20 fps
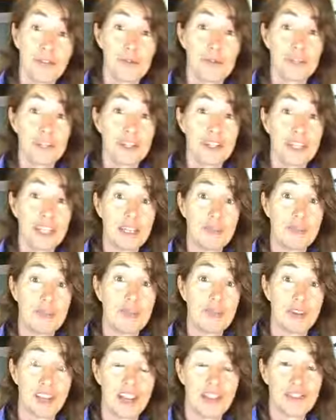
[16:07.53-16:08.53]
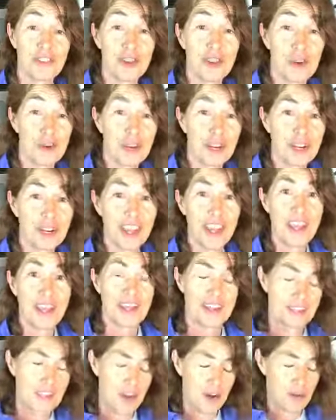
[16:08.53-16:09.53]
for Peter to eat before he has to go to work.
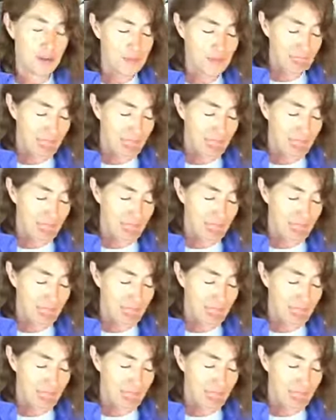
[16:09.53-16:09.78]
So